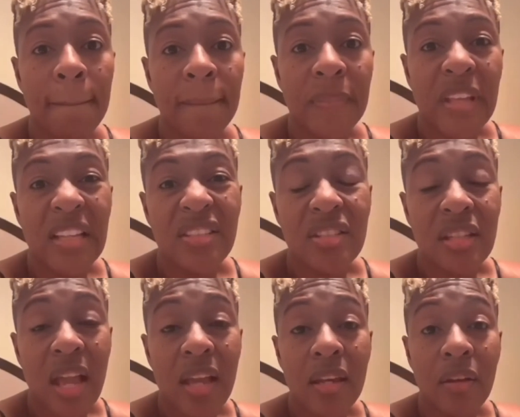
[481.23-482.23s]
just
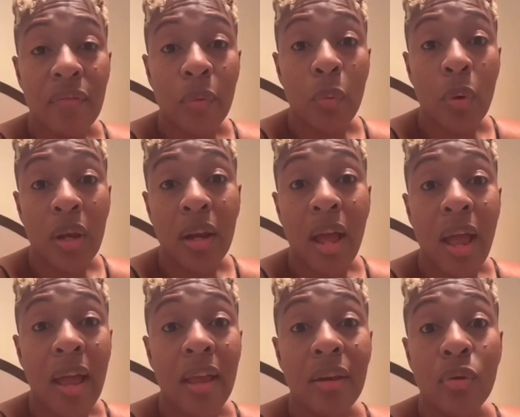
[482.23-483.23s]
kind of what
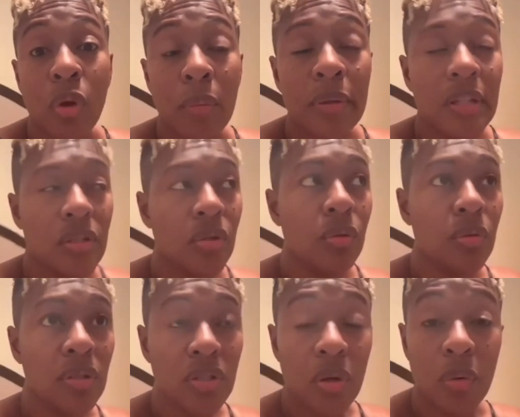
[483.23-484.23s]
I normally do.
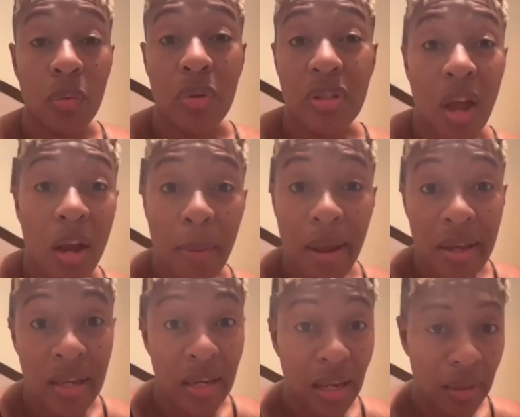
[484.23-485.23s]
And so when we talk about
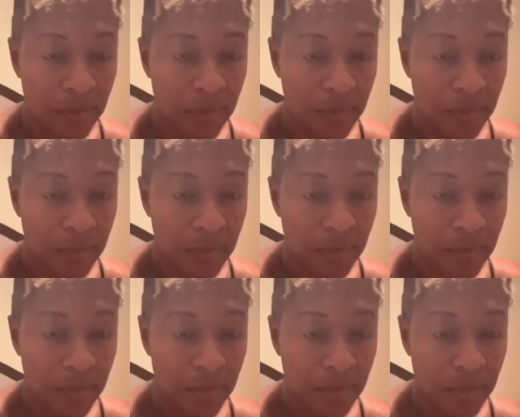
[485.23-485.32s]
eating,